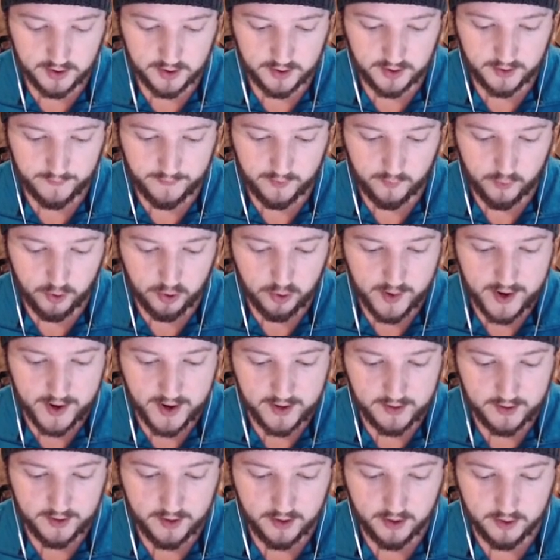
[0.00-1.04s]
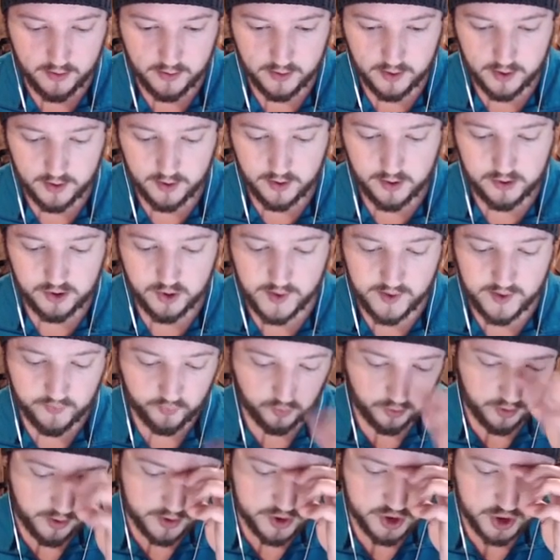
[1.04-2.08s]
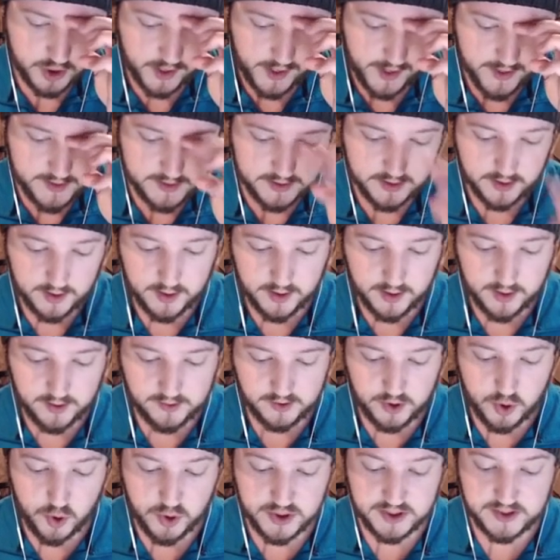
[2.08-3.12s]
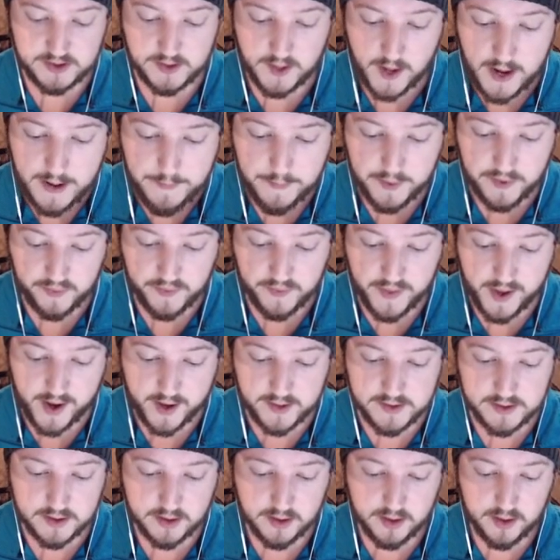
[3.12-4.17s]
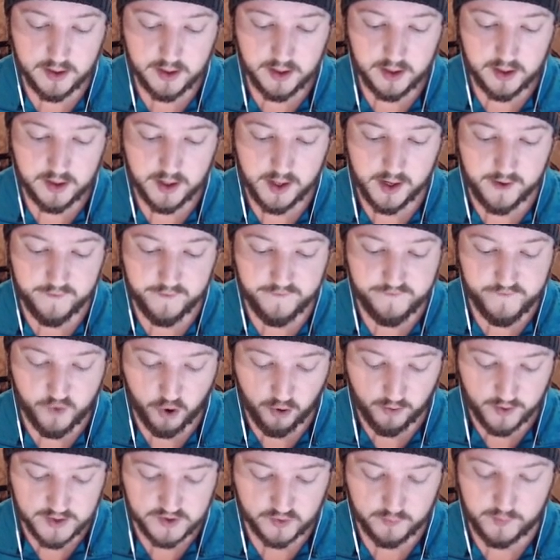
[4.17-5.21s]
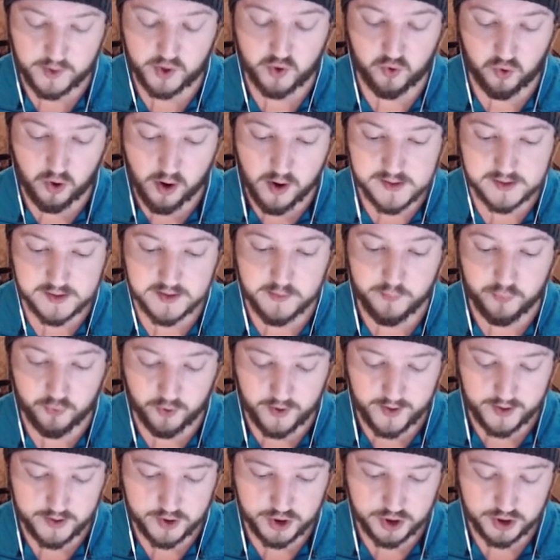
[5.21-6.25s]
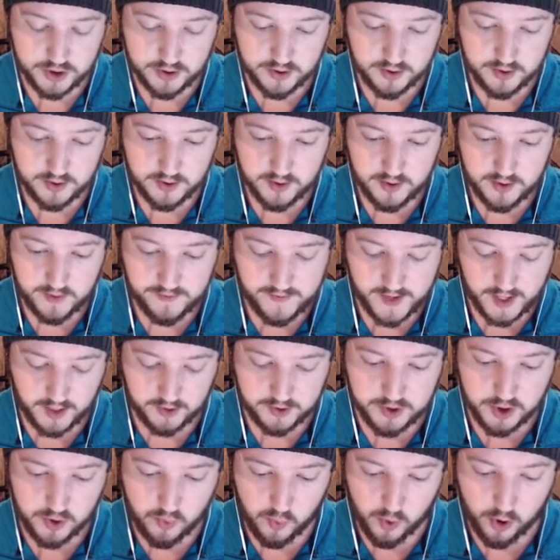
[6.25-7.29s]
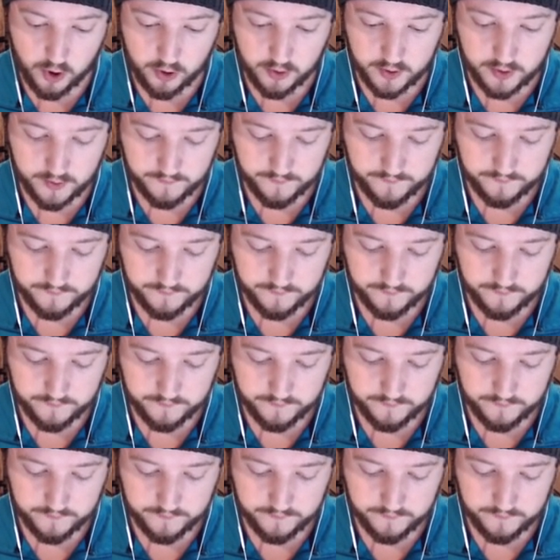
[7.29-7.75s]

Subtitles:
But we'll go ahead here, do a Royal Giant to snipe that Furnace from across the bridge. That'll do work.